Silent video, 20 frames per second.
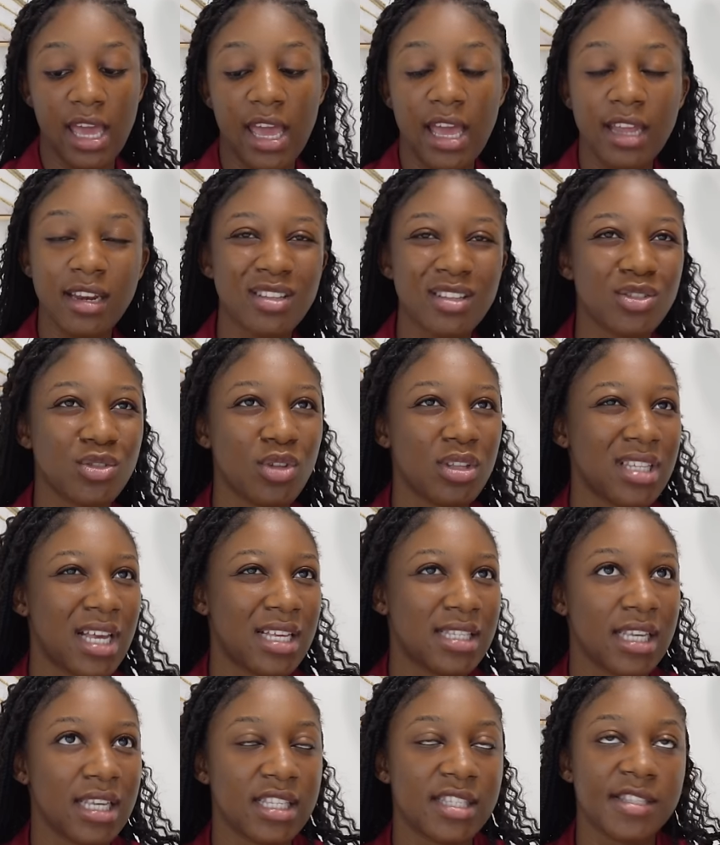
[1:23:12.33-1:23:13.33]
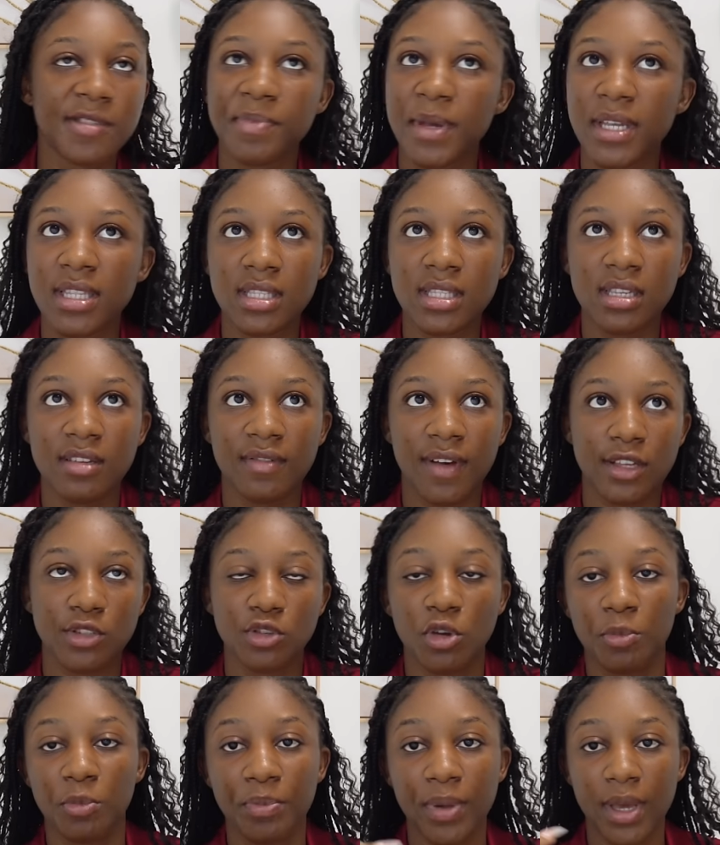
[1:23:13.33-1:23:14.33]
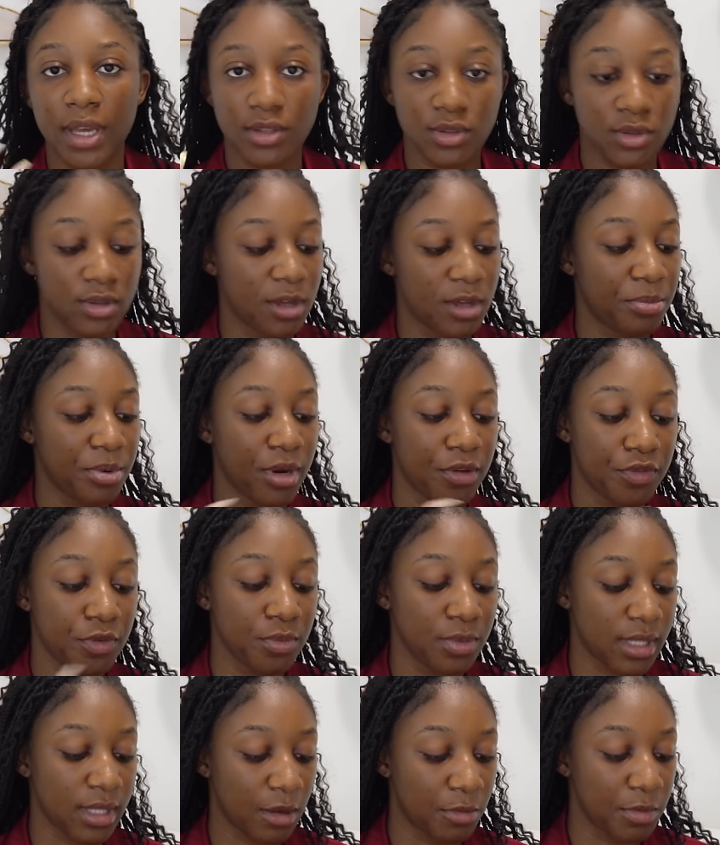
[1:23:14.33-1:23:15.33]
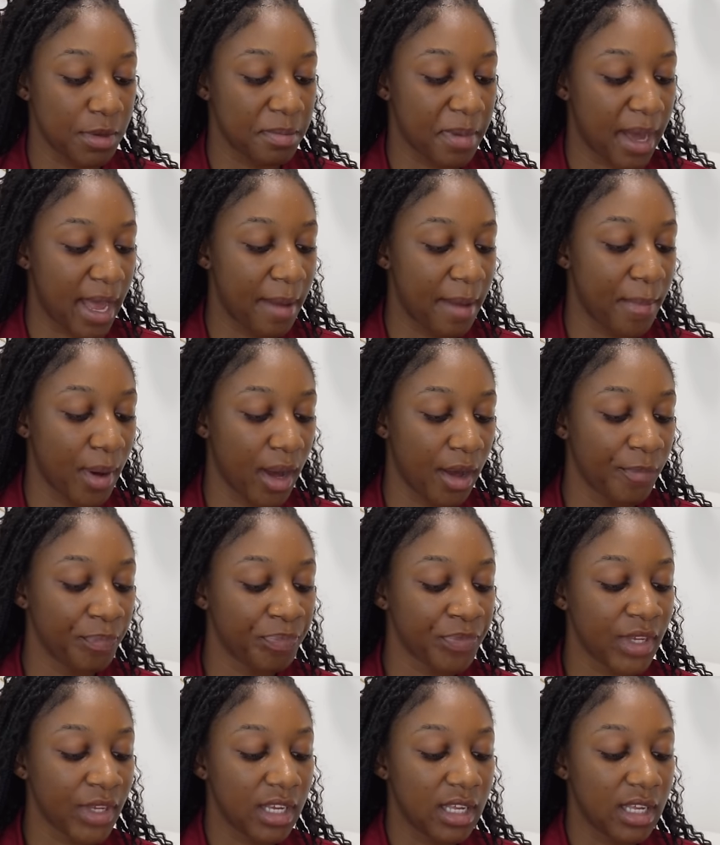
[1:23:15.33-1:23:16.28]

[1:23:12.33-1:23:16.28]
and it's not as expensive as compared to the perfumes that we buy but